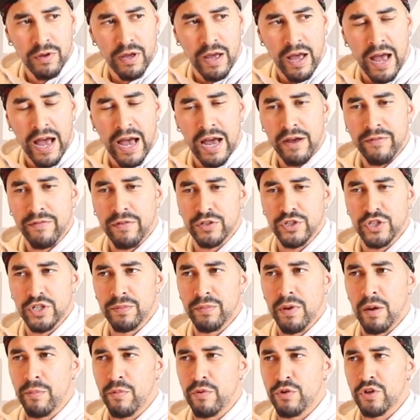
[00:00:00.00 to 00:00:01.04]
have a gym
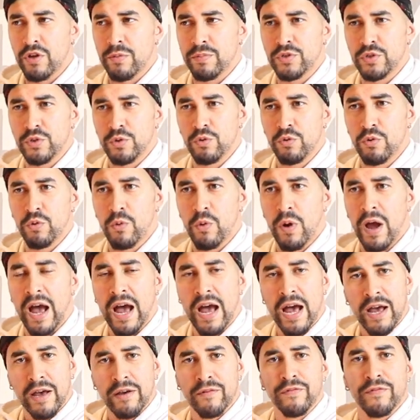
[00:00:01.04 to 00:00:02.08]
membership to
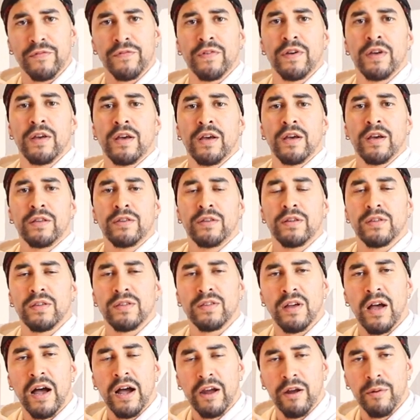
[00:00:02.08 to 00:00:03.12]
have the
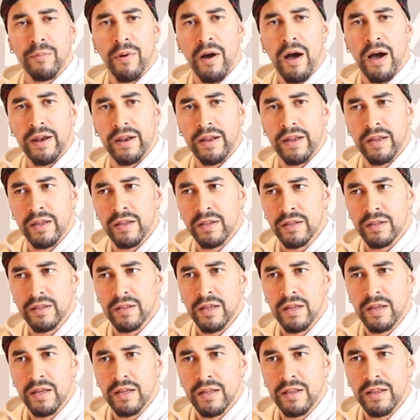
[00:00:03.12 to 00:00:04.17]
desired body
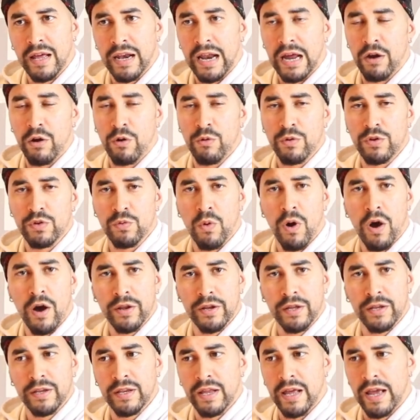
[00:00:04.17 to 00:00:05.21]
that I always wanted.